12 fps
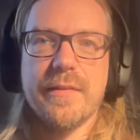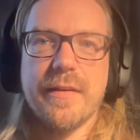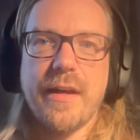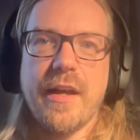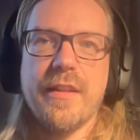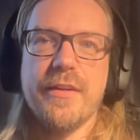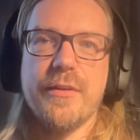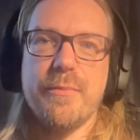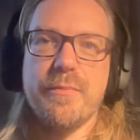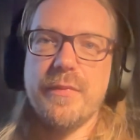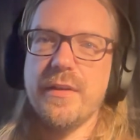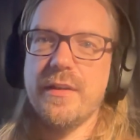other
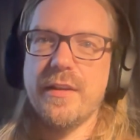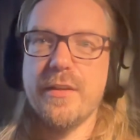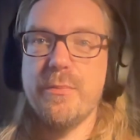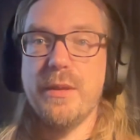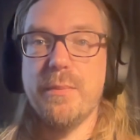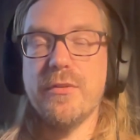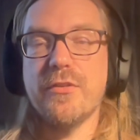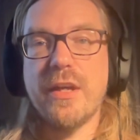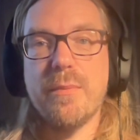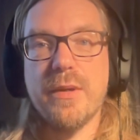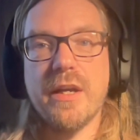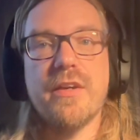people's
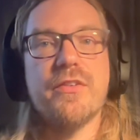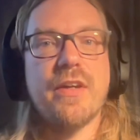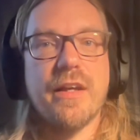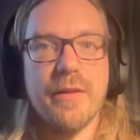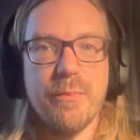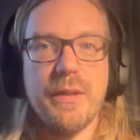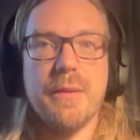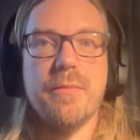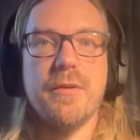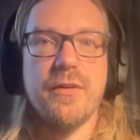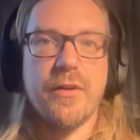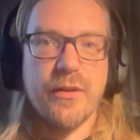APIs. Other
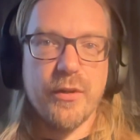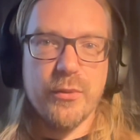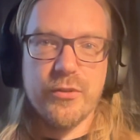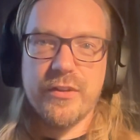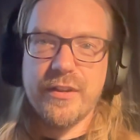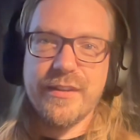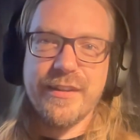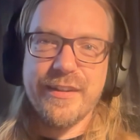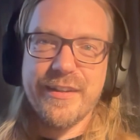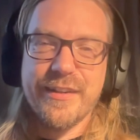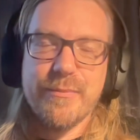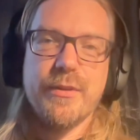people are hosting
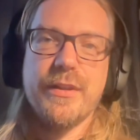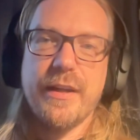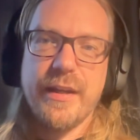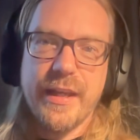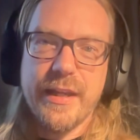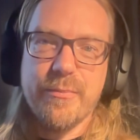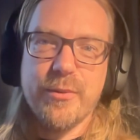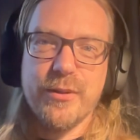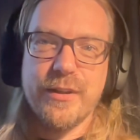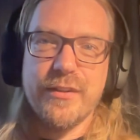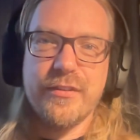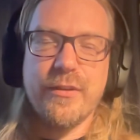their AI
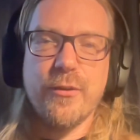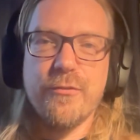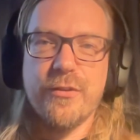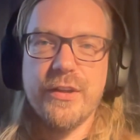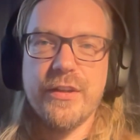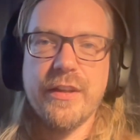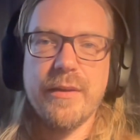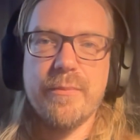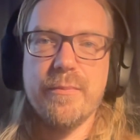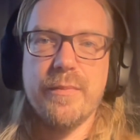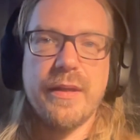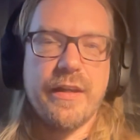models and offering
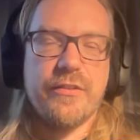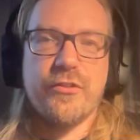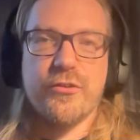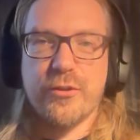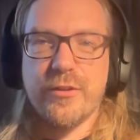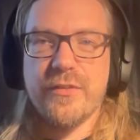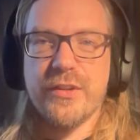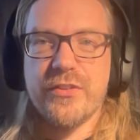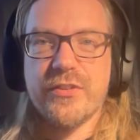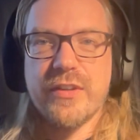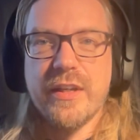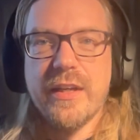them as a
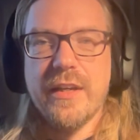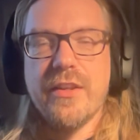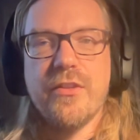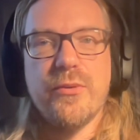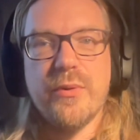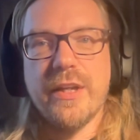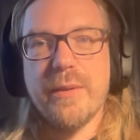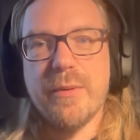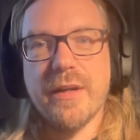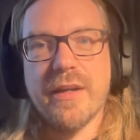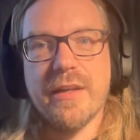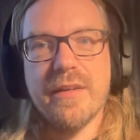service through an
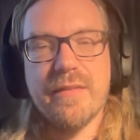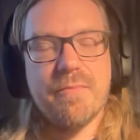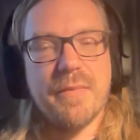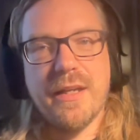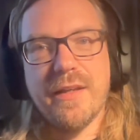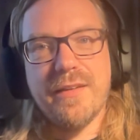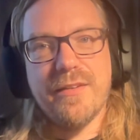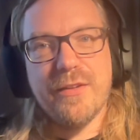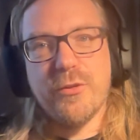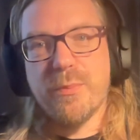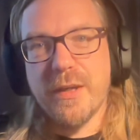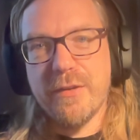API, and
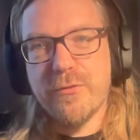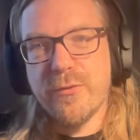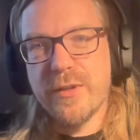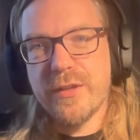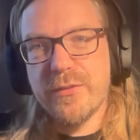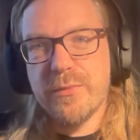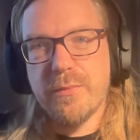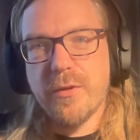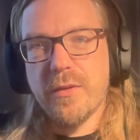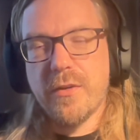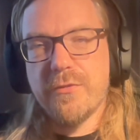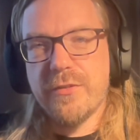you pay for it
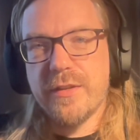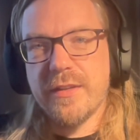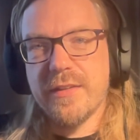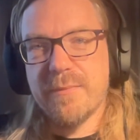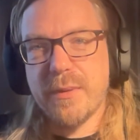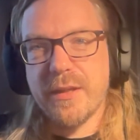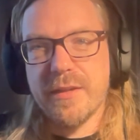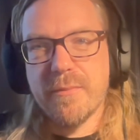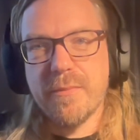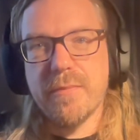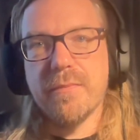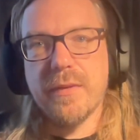often by
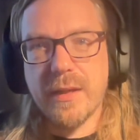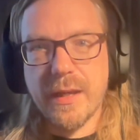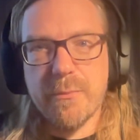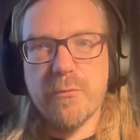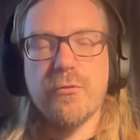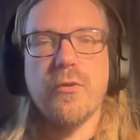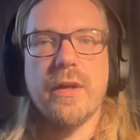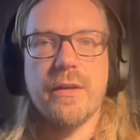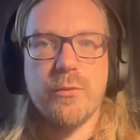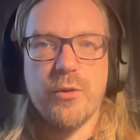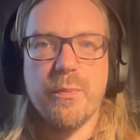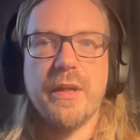for
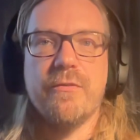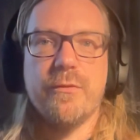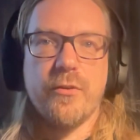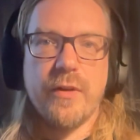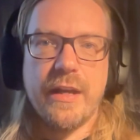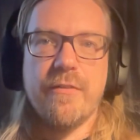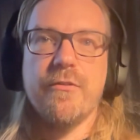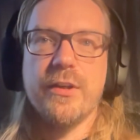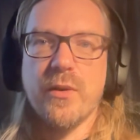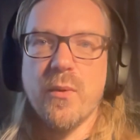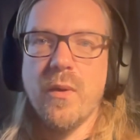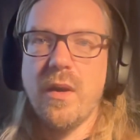you pay for every
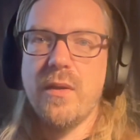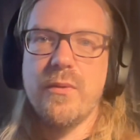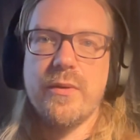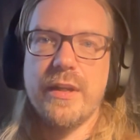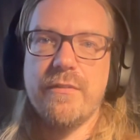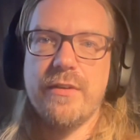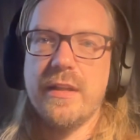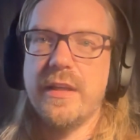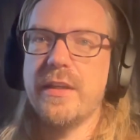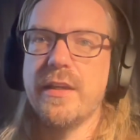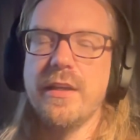call, or even like